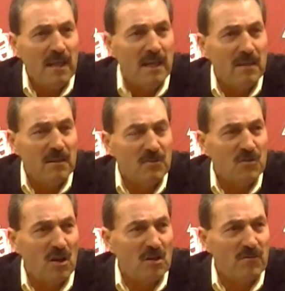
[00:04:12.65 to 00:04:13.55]
and
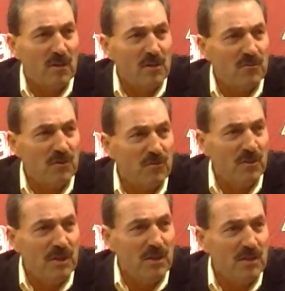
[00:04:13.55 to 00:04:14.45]
started for us for
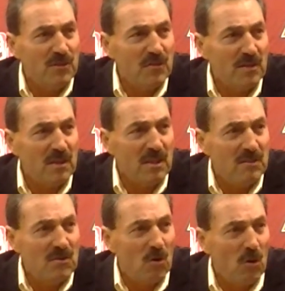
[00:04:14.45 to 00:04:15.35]
3 years. I think
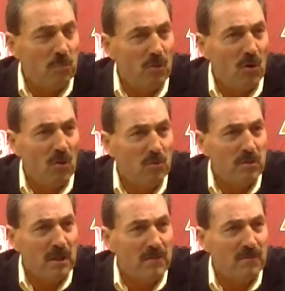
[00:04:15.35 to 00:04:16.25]
he's an all-pro,
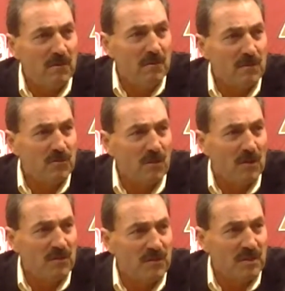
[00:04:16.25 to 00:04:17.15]
played
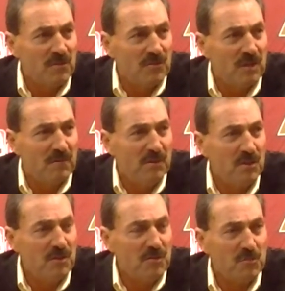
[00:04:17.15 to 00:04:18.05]
starting 6 or 7
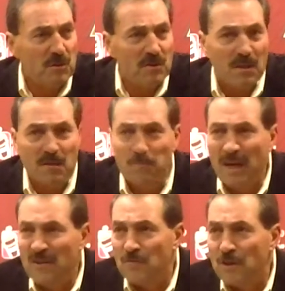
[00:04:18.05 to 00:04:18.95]
years with the
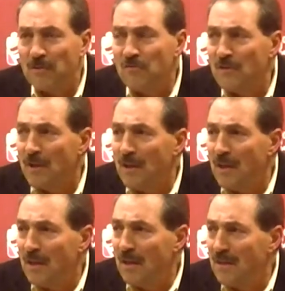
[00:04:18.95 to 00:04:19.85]
Patriots.
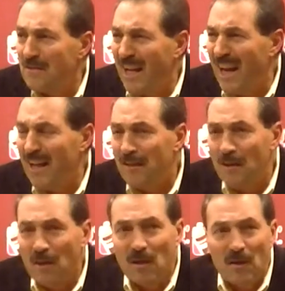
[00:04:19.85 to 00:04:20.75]

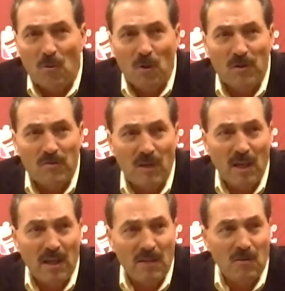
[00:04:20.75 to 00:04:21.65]
Dan was
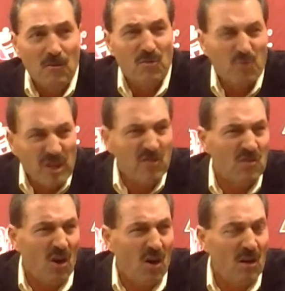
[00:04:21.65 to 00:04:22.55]
a
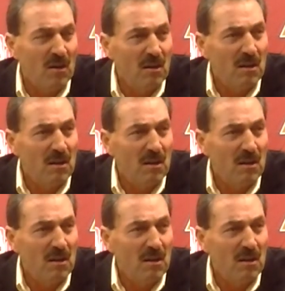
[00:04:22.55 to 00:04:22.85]
3-star